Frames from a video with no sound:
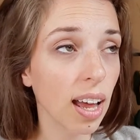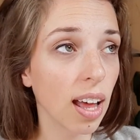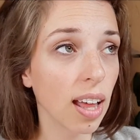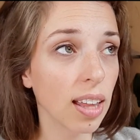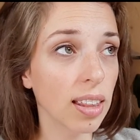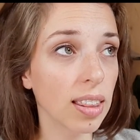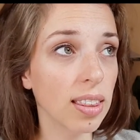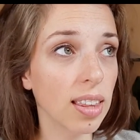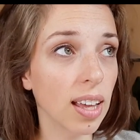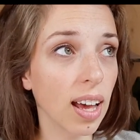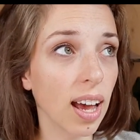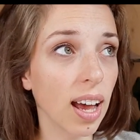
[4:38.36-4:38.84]

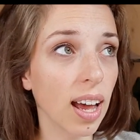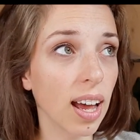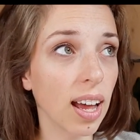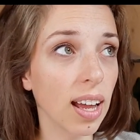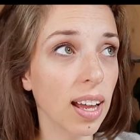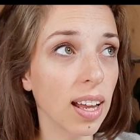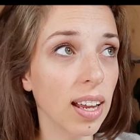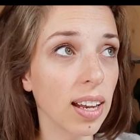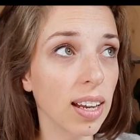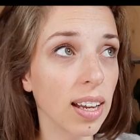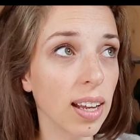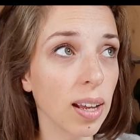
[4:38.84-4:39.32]

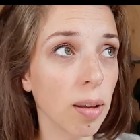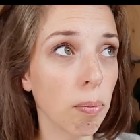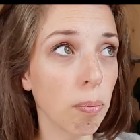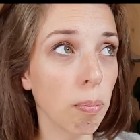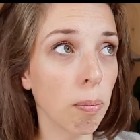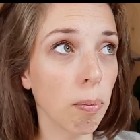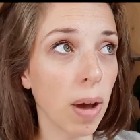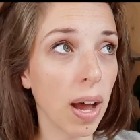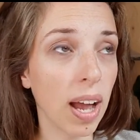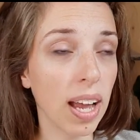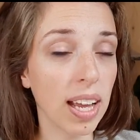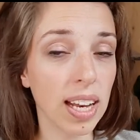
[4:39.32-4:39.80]
that it
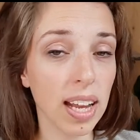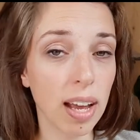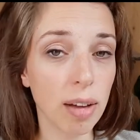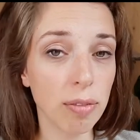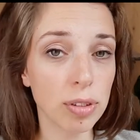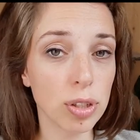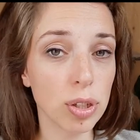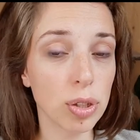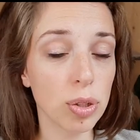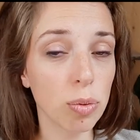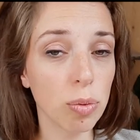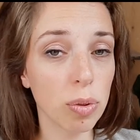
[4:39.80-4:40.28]
might have
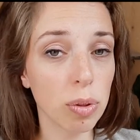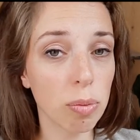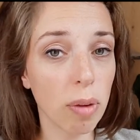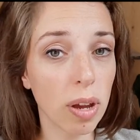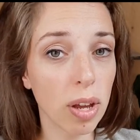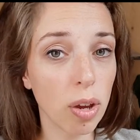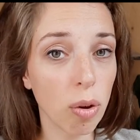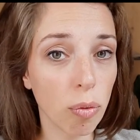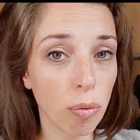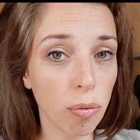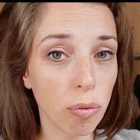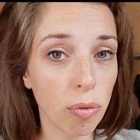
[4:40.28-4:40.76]
to do with
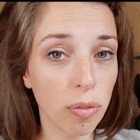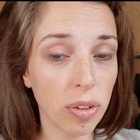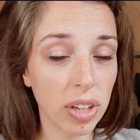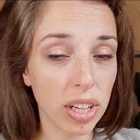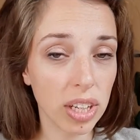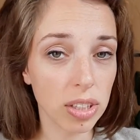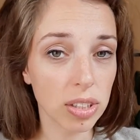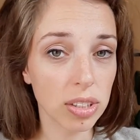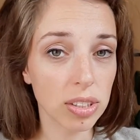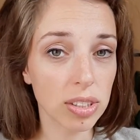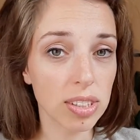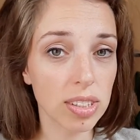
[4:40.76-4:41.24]
my own
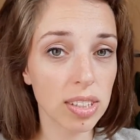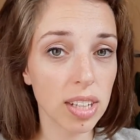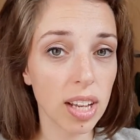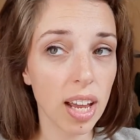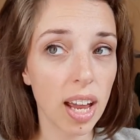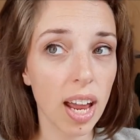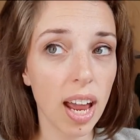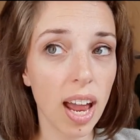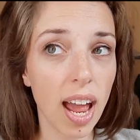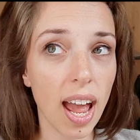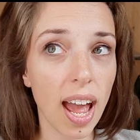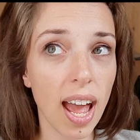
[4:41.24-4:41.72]
fears.
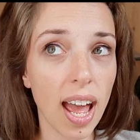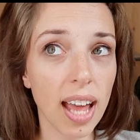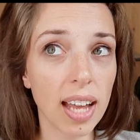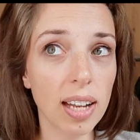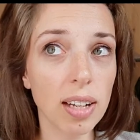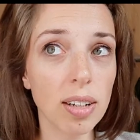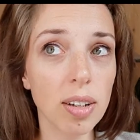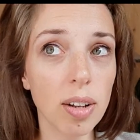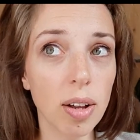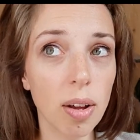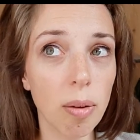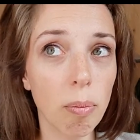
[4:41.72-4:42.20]

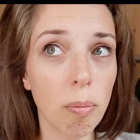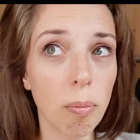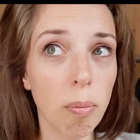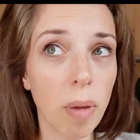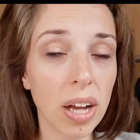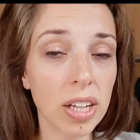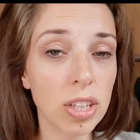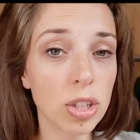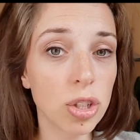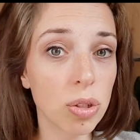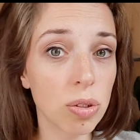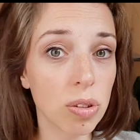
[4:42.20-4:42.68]
And
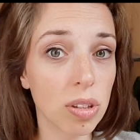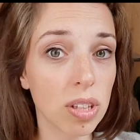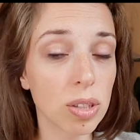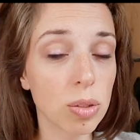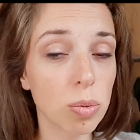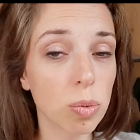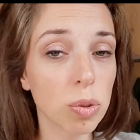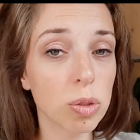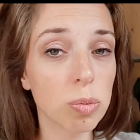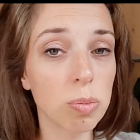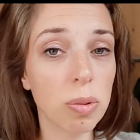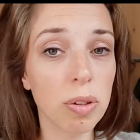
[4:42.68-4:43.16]
mind you, this
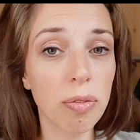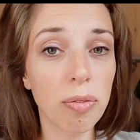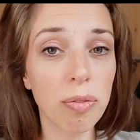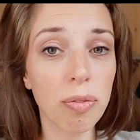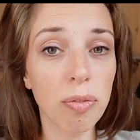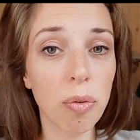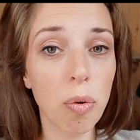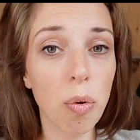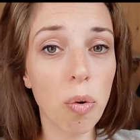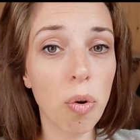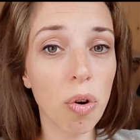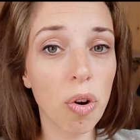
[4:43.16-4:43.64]
was
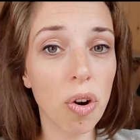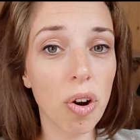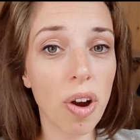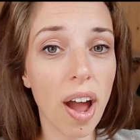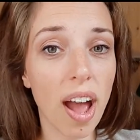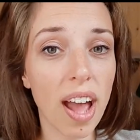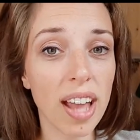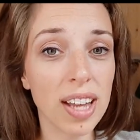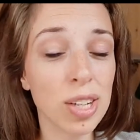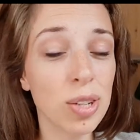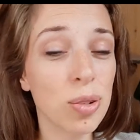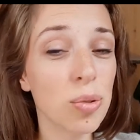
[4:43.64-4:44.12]
before
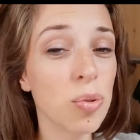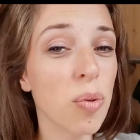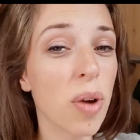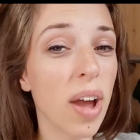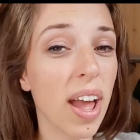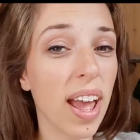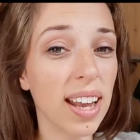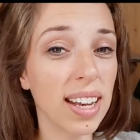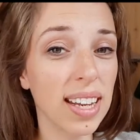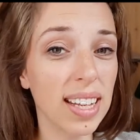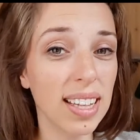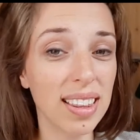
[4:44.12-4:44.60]
I knew
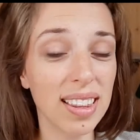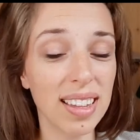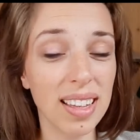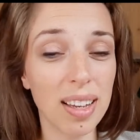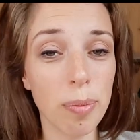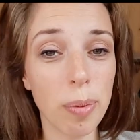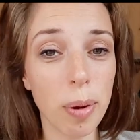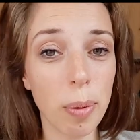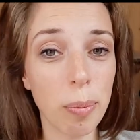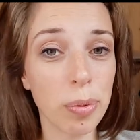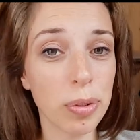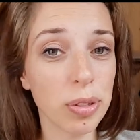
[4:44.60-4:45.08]
anything
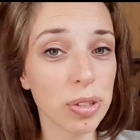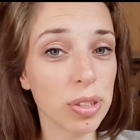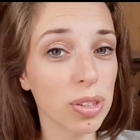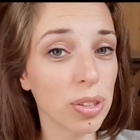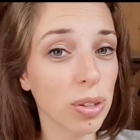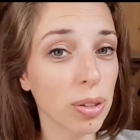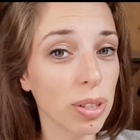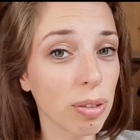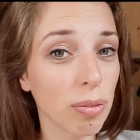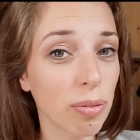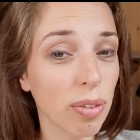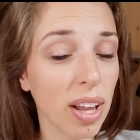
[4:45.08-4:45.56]
about
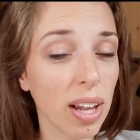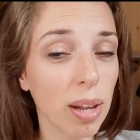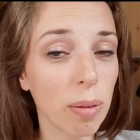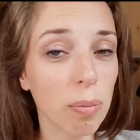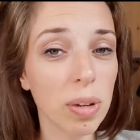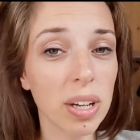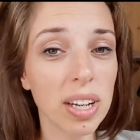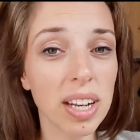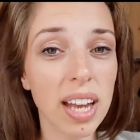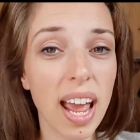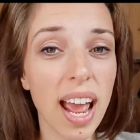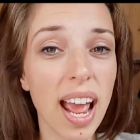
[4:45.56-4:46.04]
personal
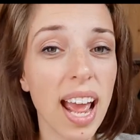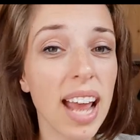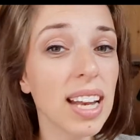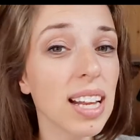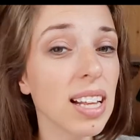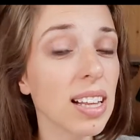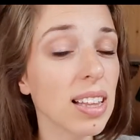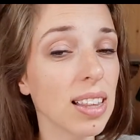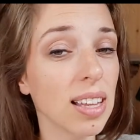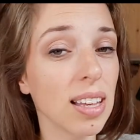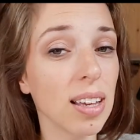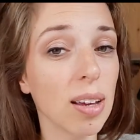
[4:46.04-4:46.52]
development,
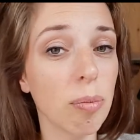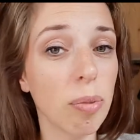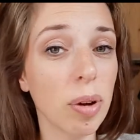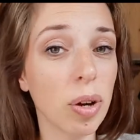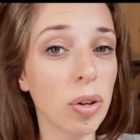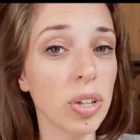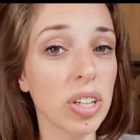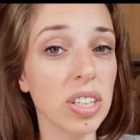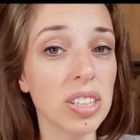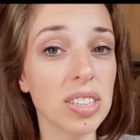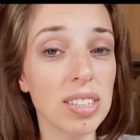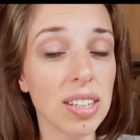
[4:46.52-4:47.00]
anything
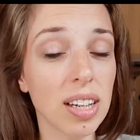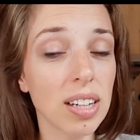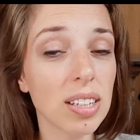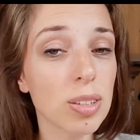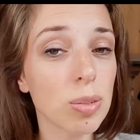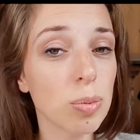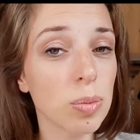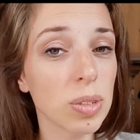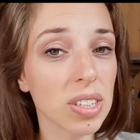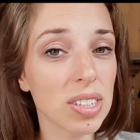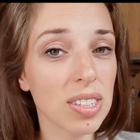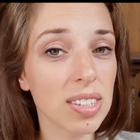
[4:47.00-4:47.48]
about
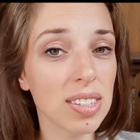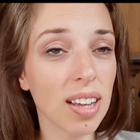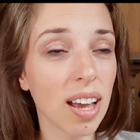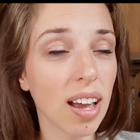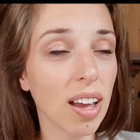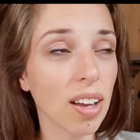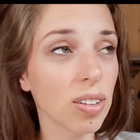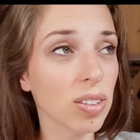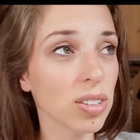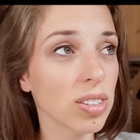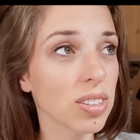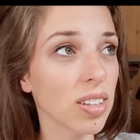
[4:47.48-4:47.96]
attachment
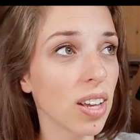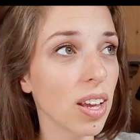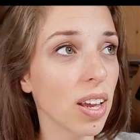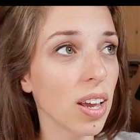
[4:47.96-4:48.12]
styles.